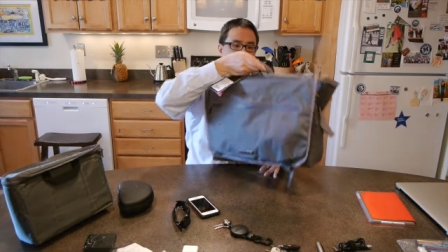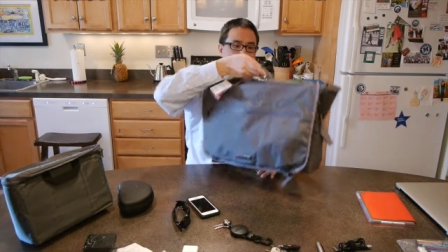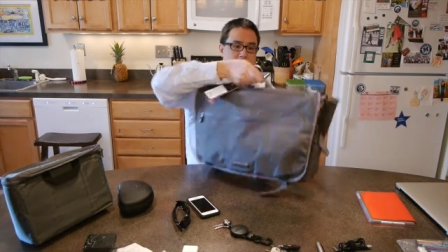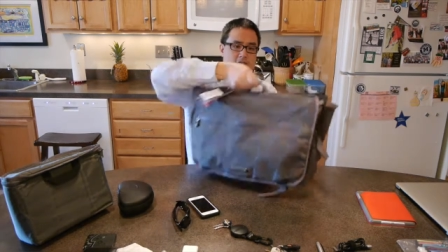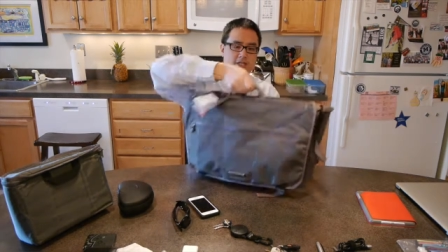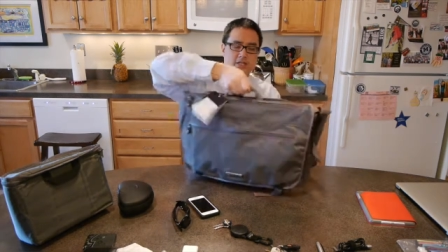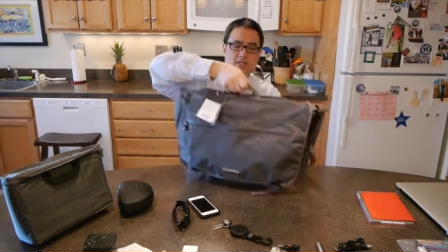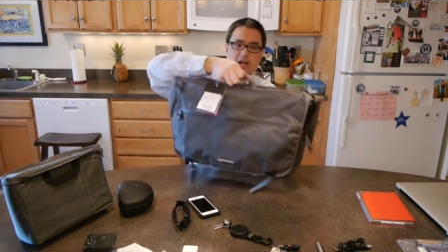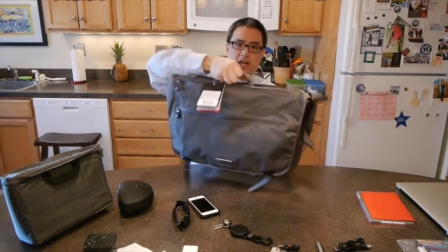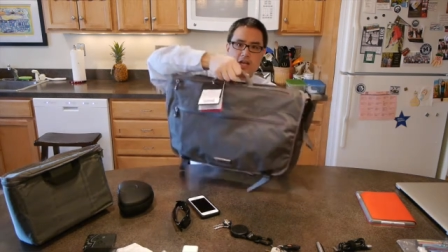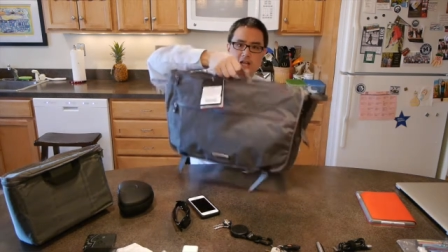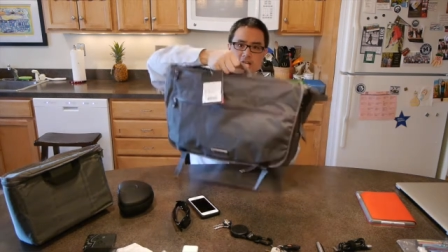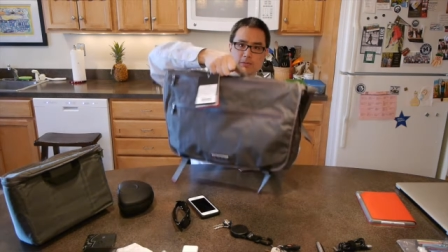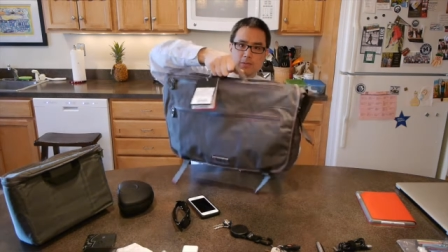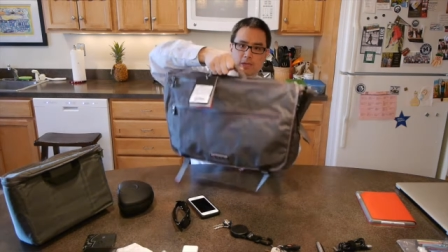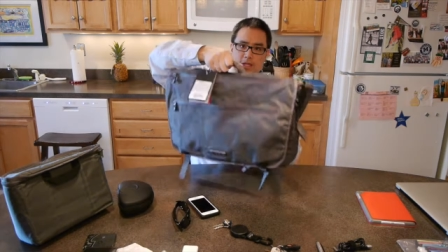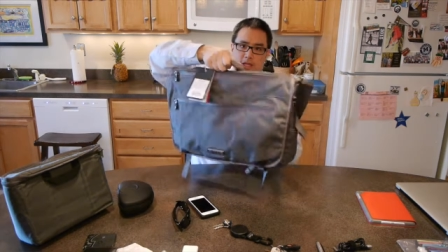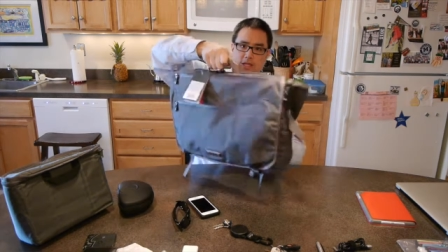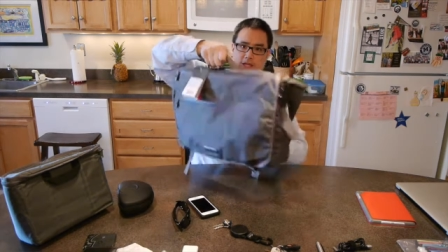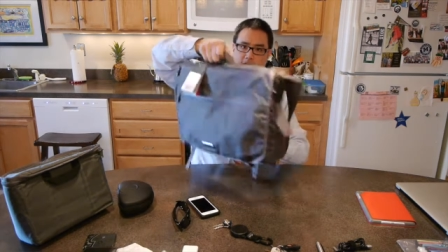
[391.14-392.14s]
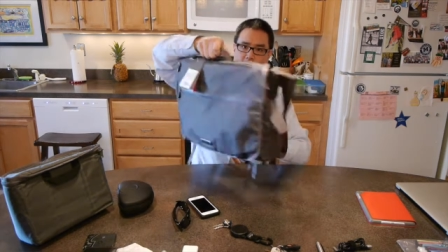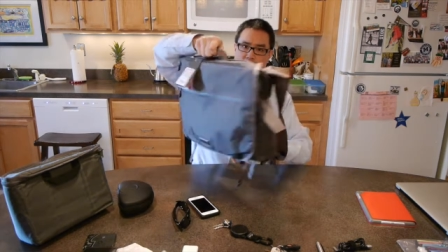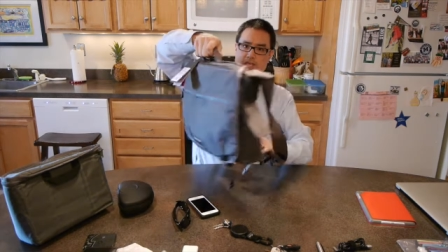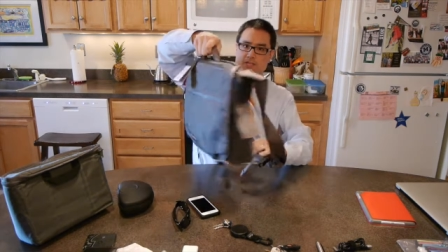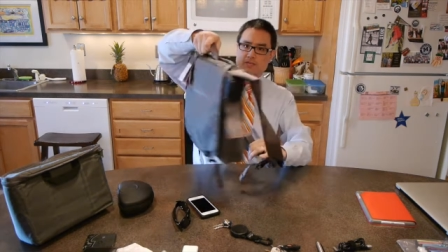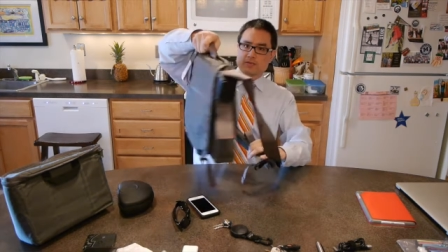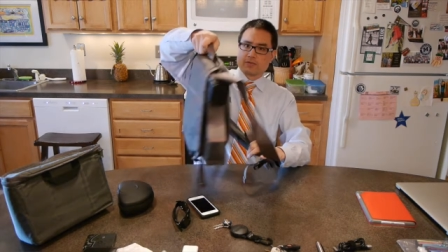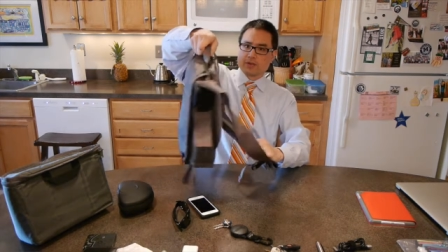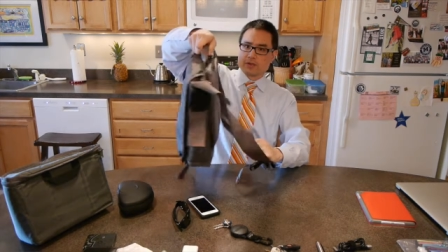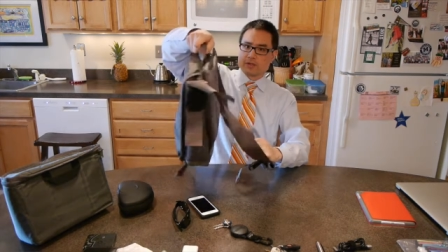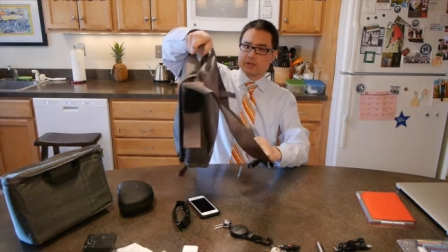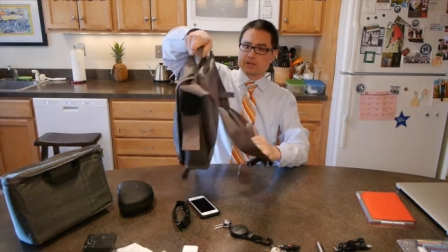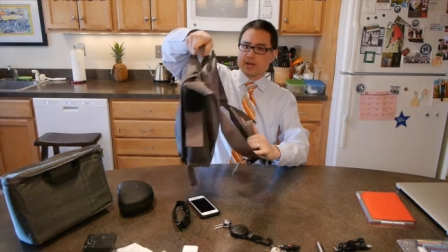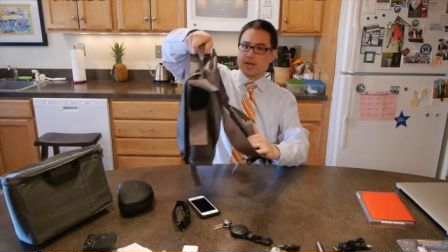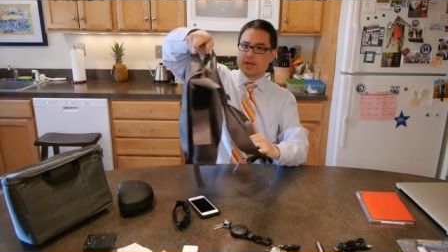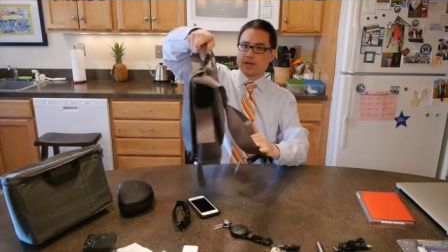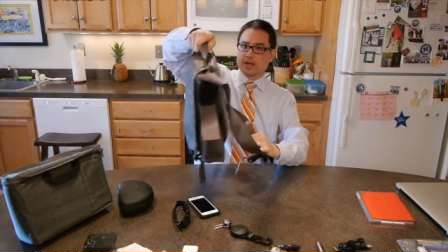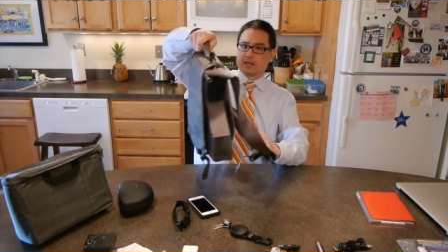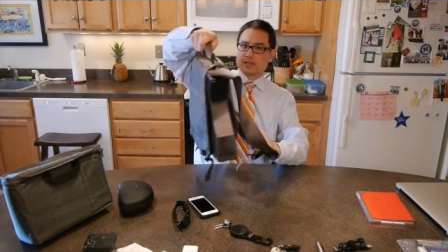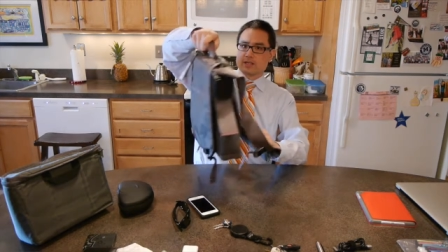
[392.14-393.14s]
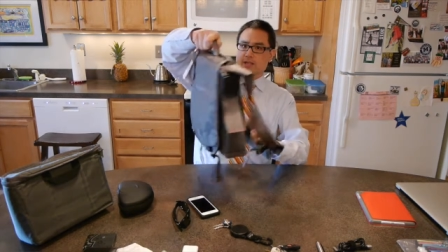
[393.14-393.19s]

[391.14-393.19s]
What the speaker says: That's not going to be the case for the Trident